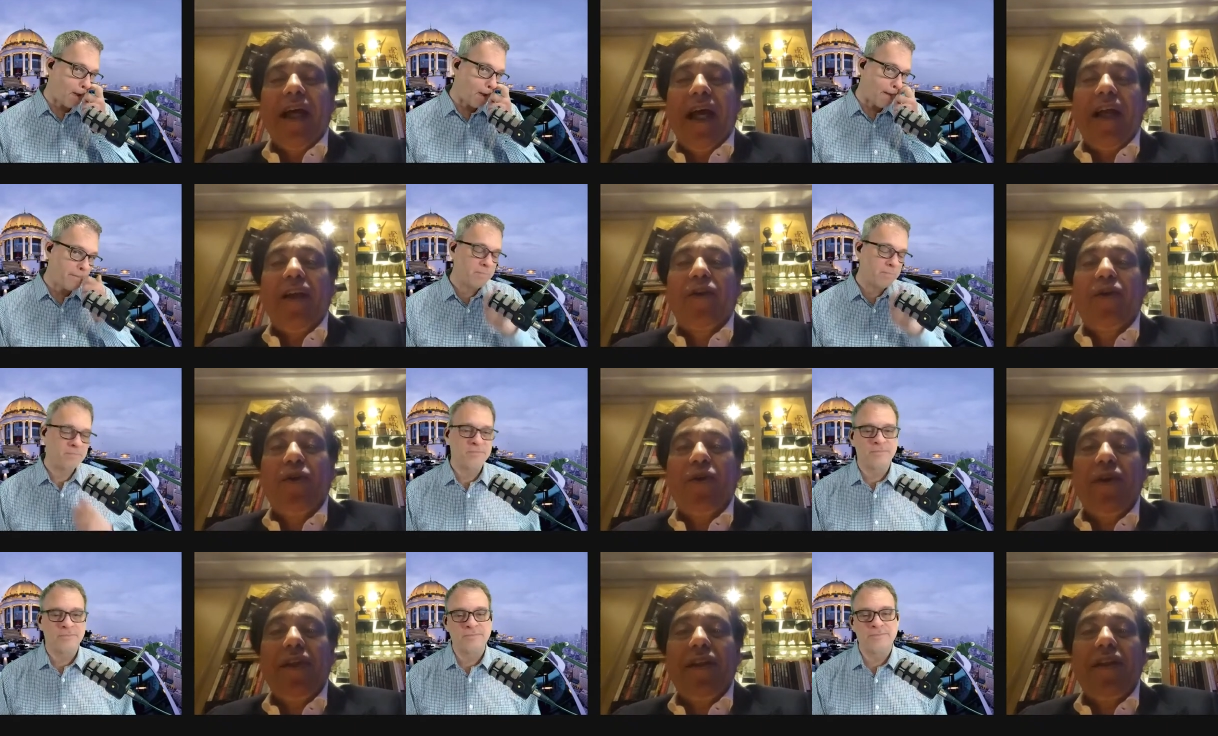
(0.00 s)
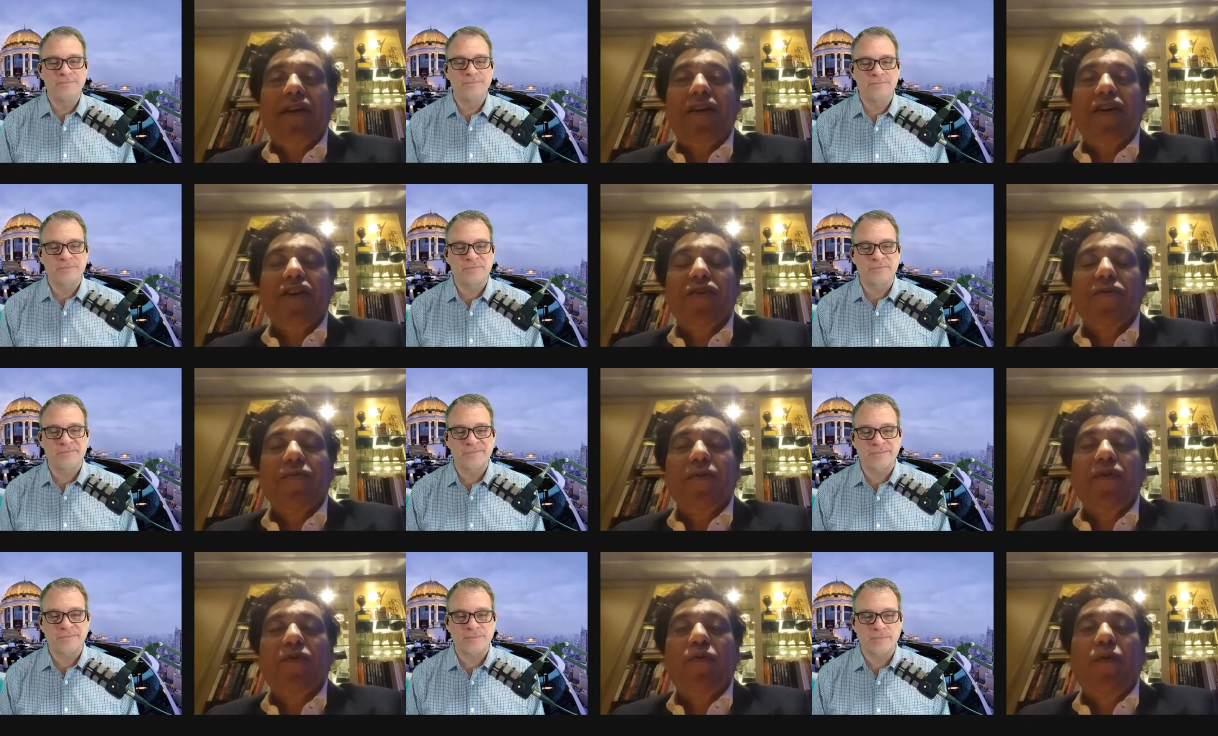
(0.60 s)
Speaker 1: And mm-hmm. today the
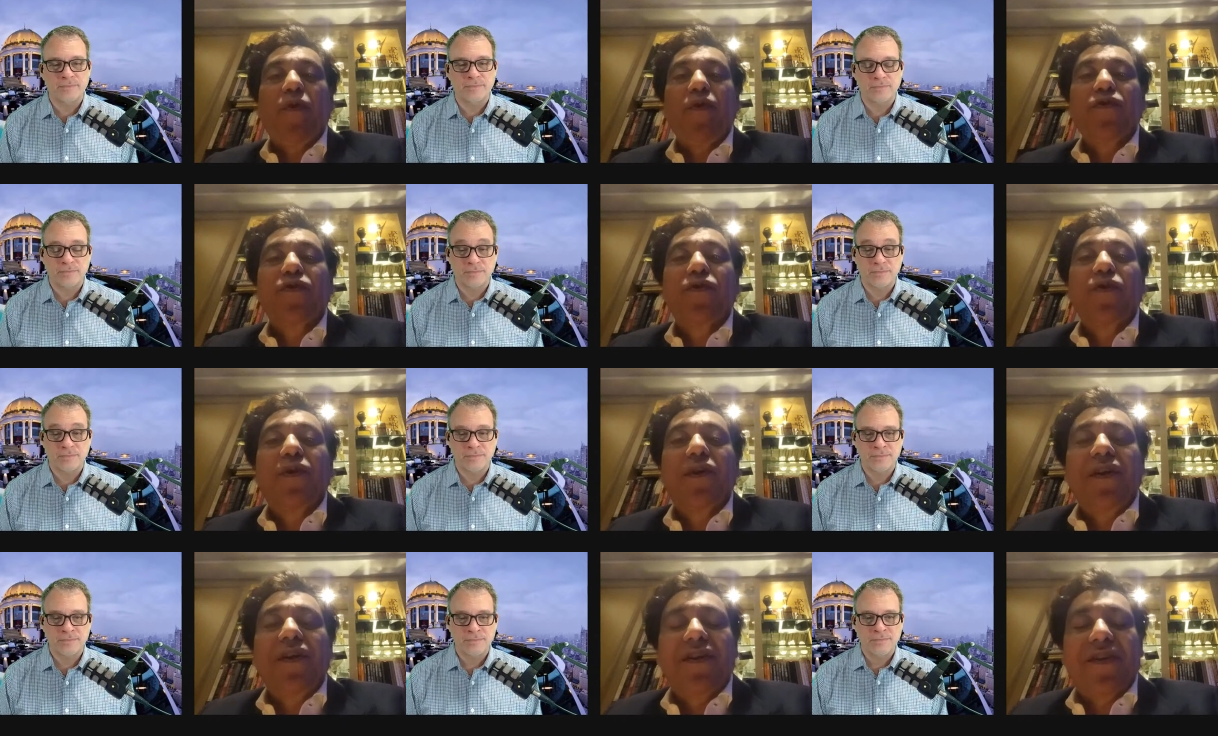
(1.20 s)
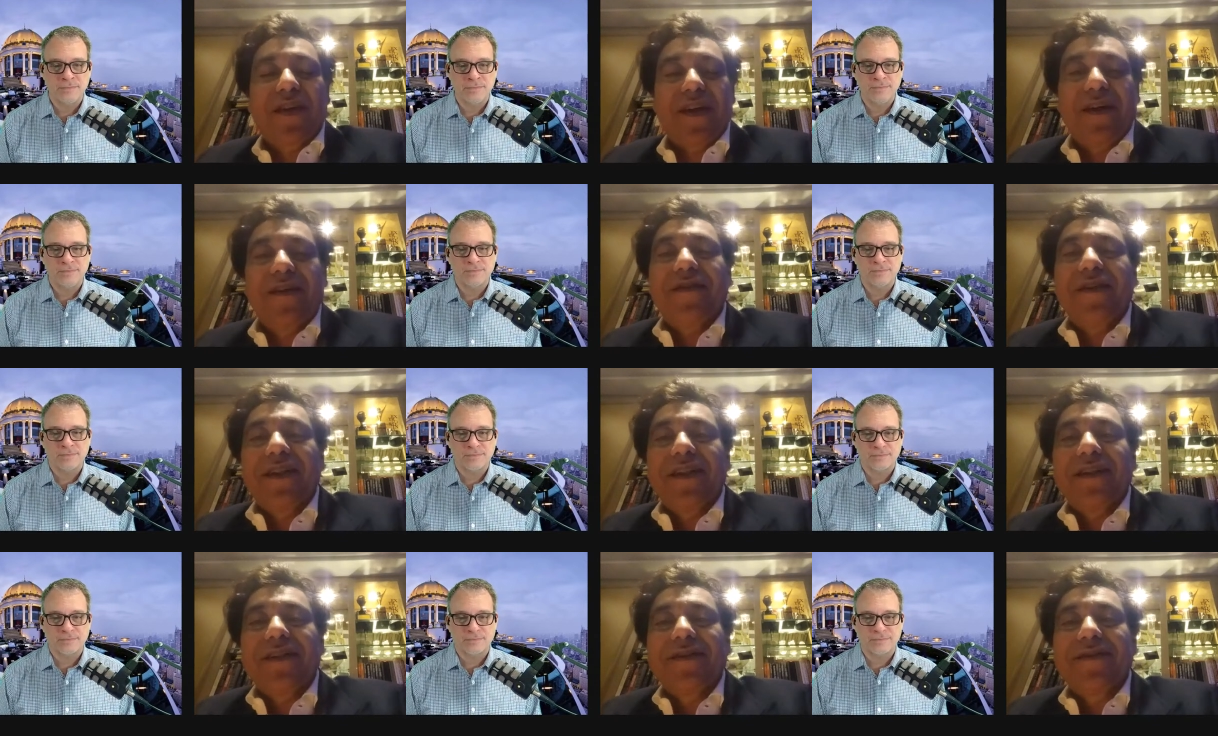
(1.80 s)
customers wants to
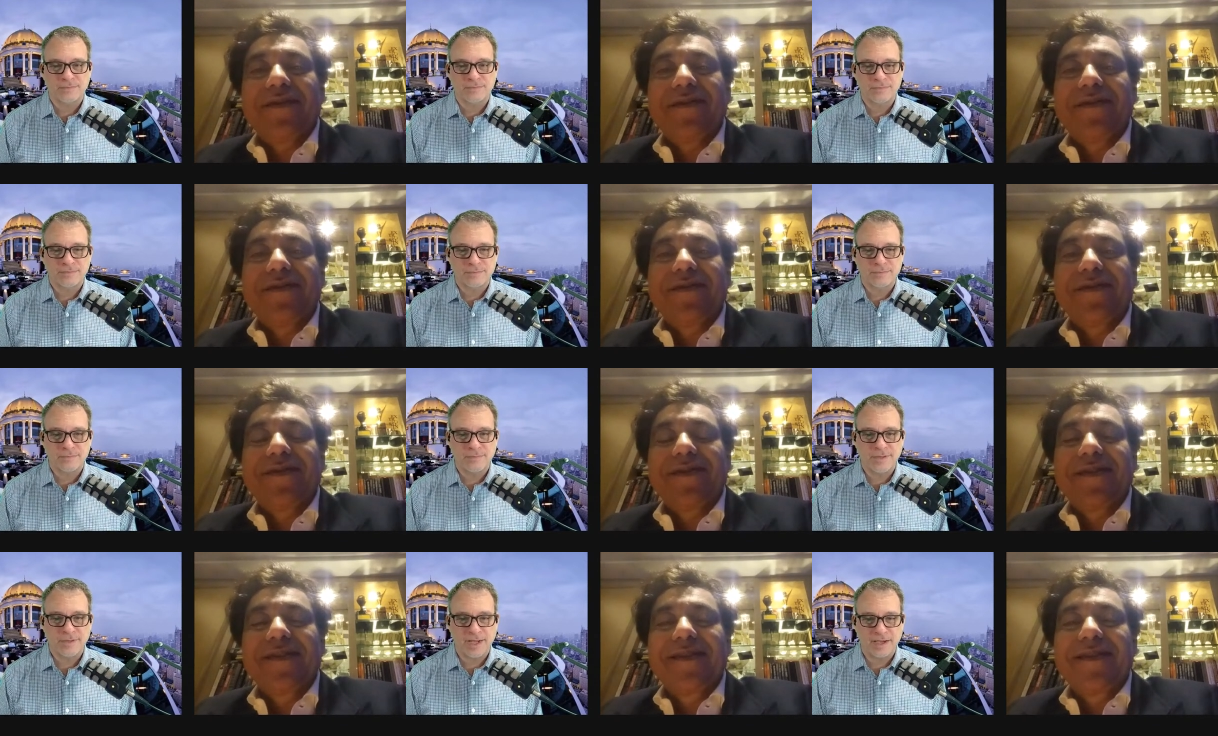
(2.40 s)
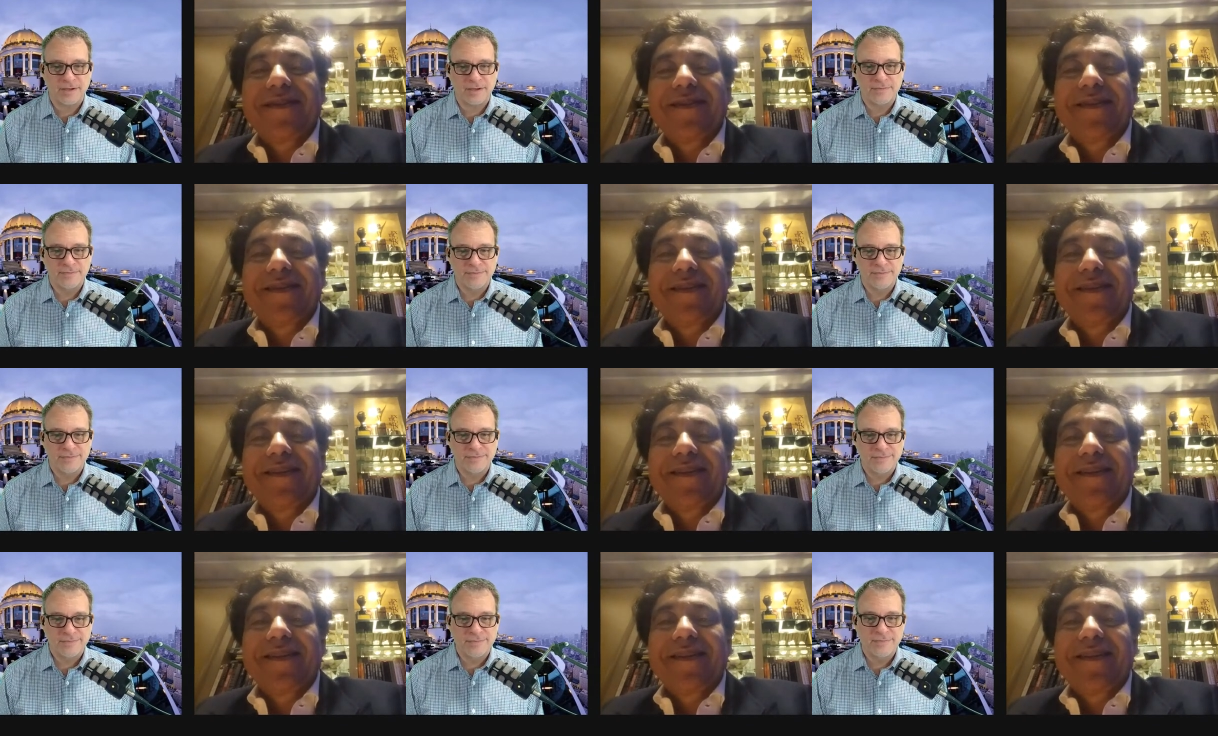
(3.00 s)
discover. Yeah.
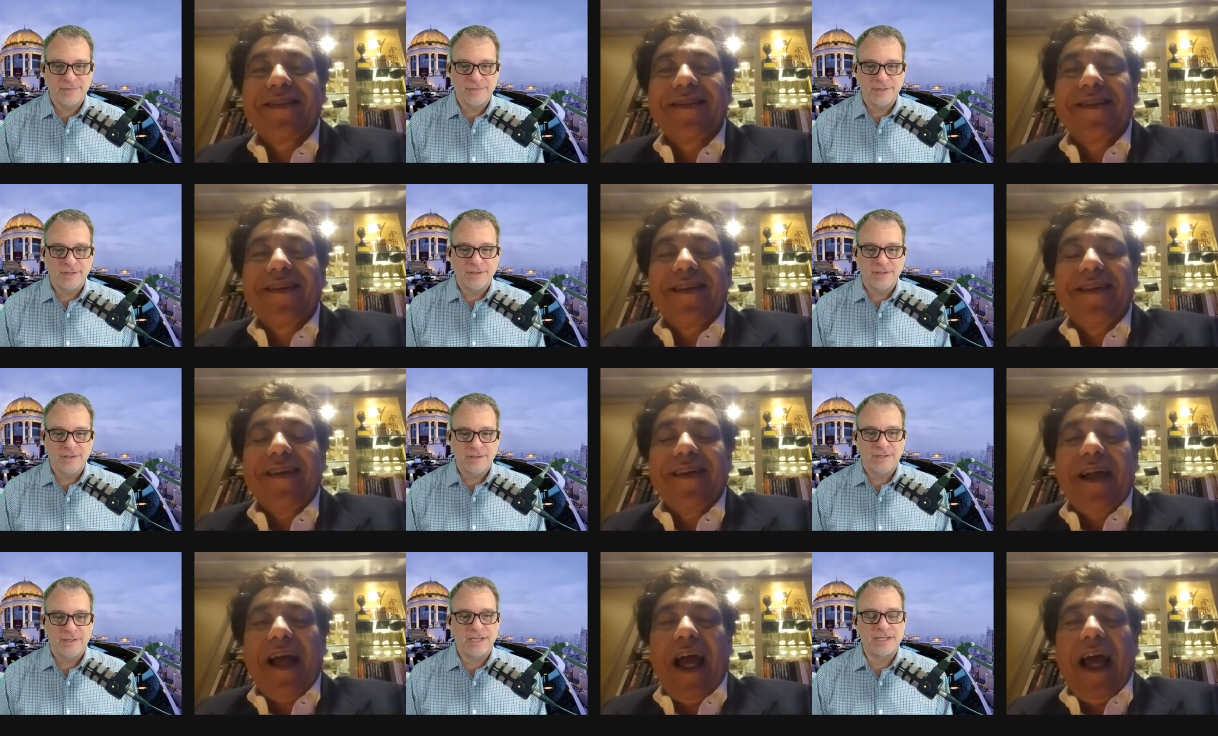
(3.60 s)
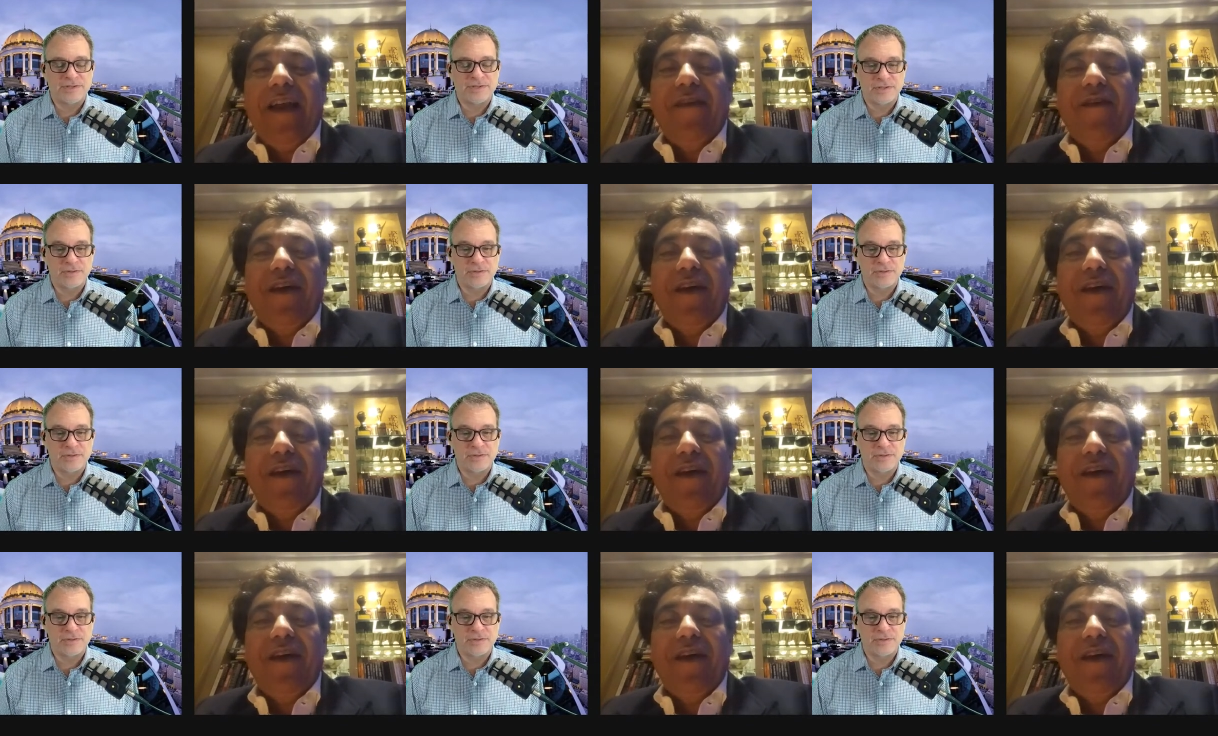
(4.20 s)
That's... And